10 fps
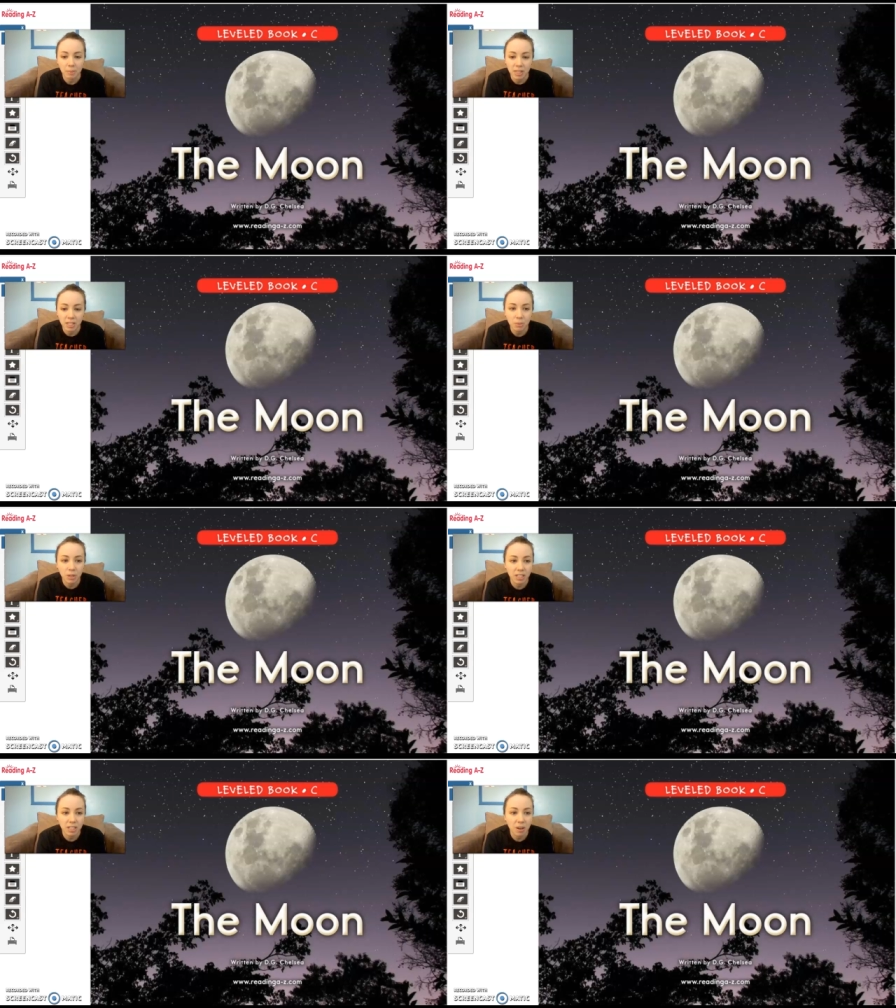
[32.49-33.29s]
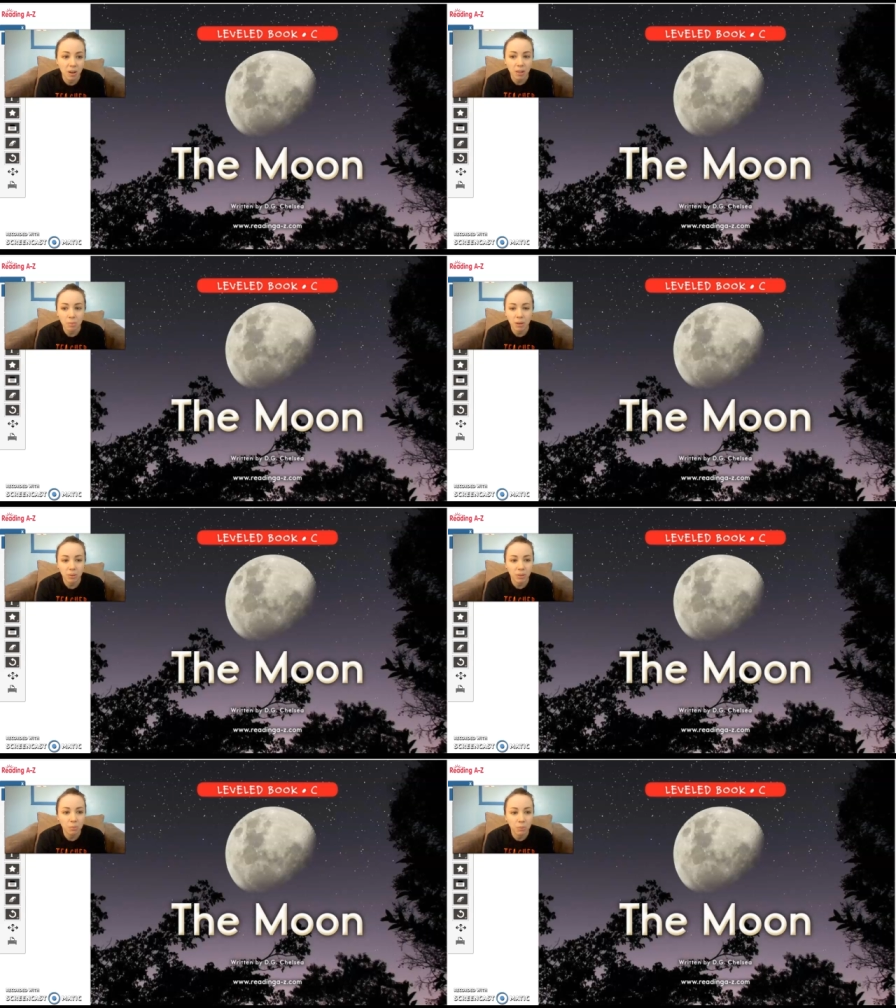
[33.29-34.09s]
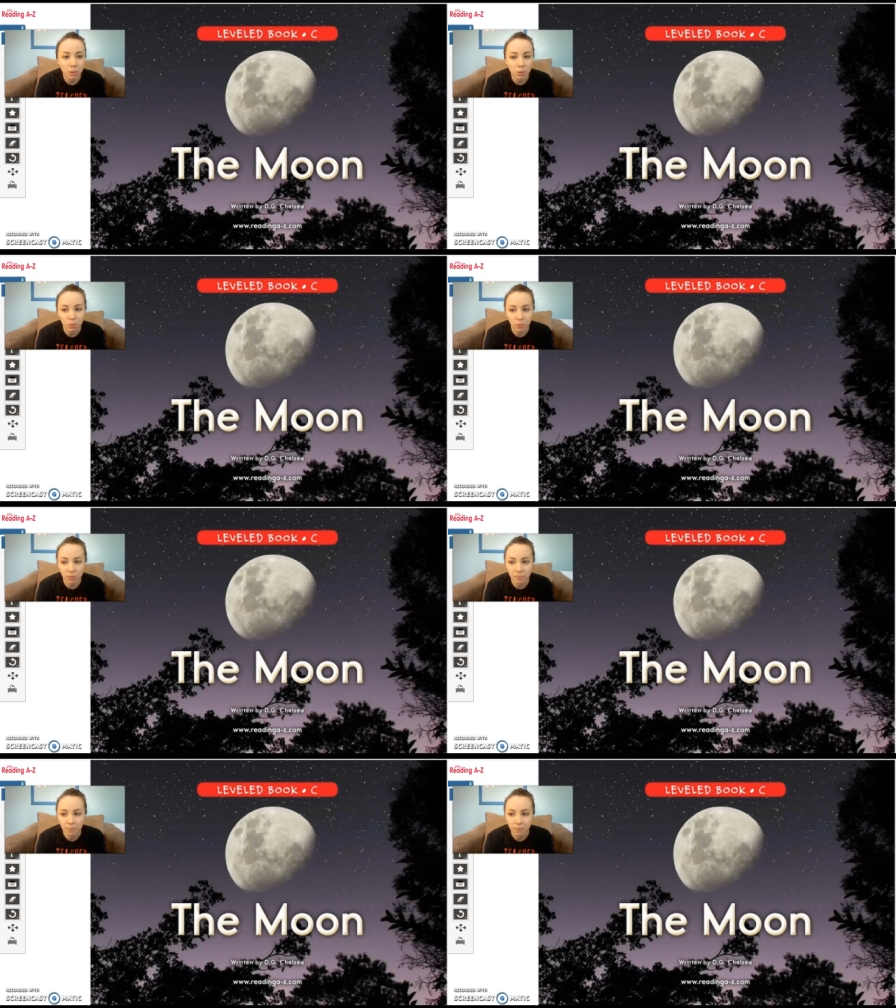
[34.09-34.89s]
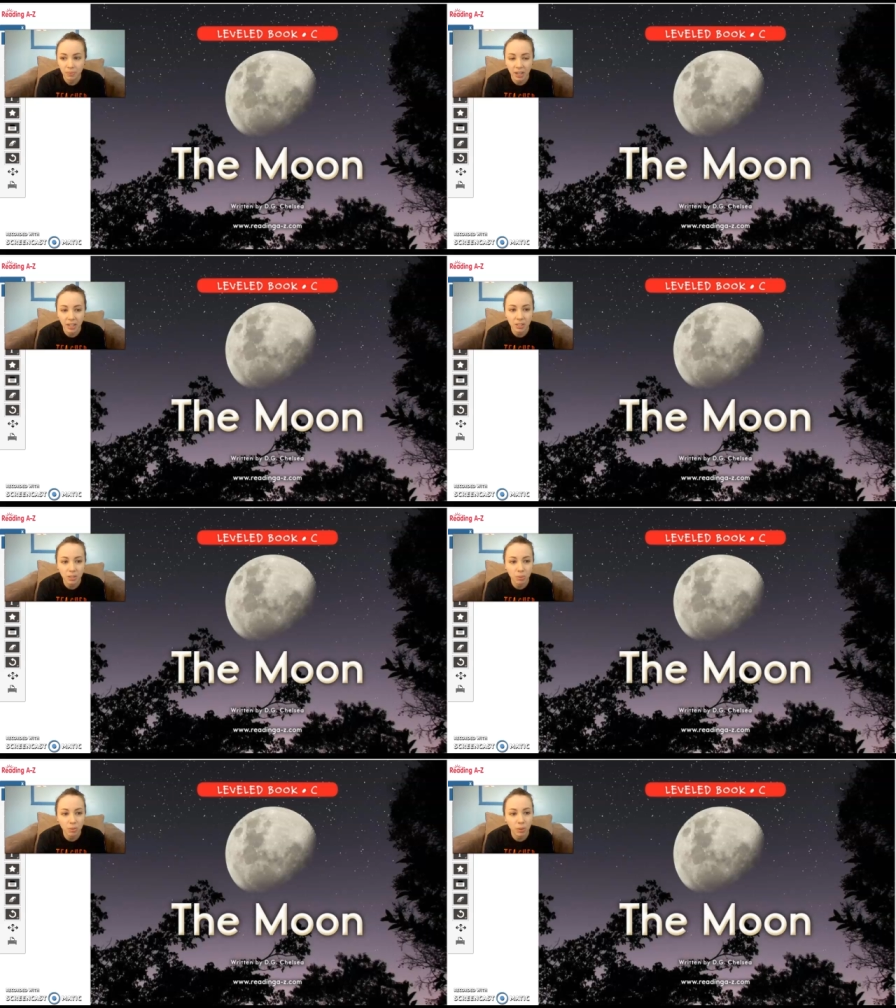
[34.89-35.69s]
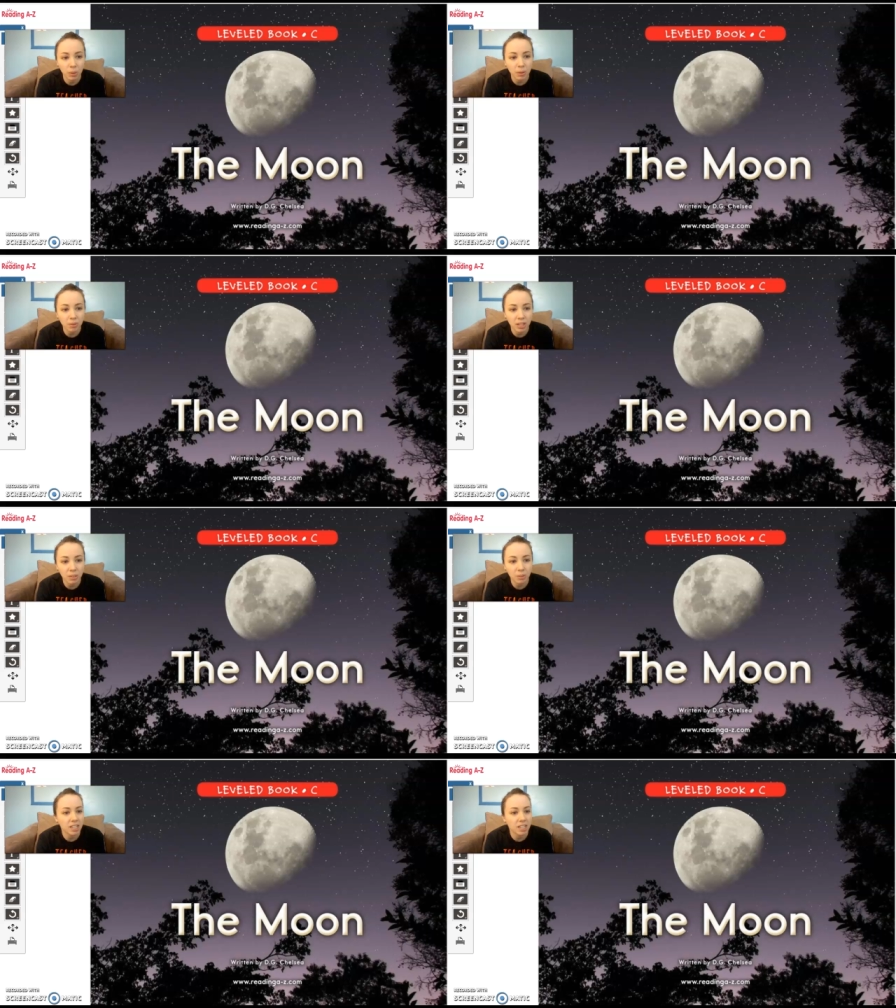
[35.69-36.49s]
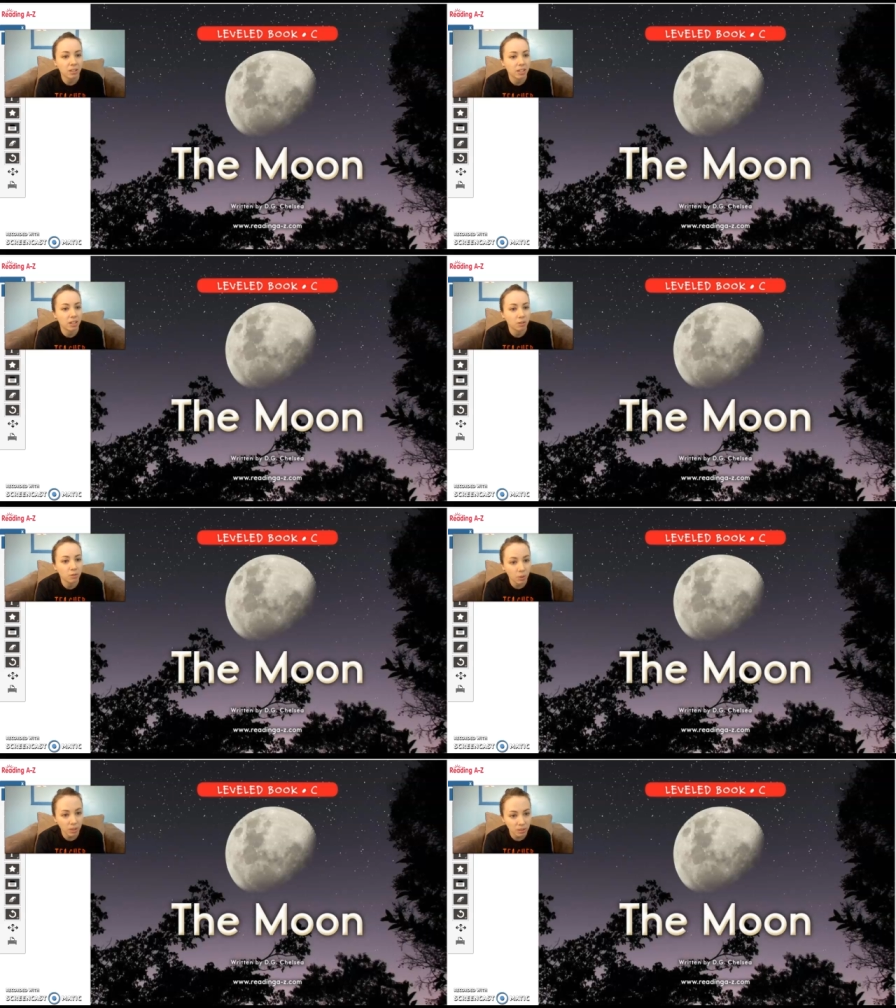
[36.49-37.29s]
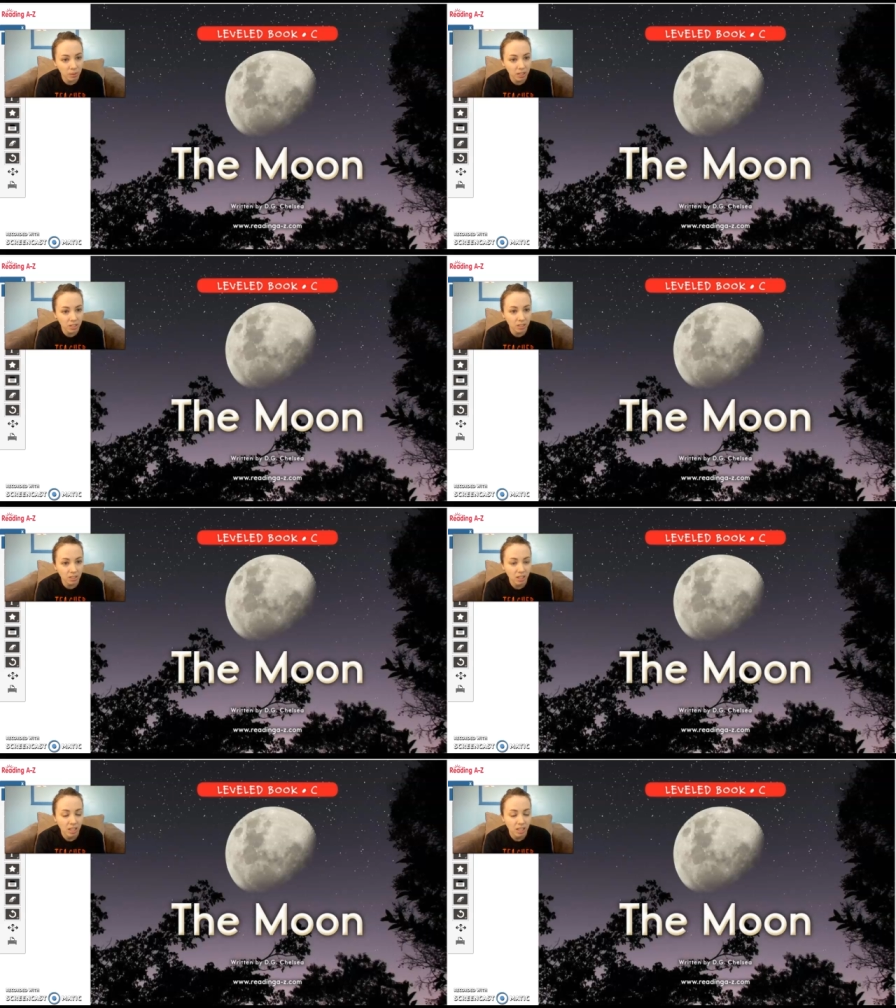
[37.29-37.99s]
This book is all about the moon. All right, so before we read, we'll take a look at our focus question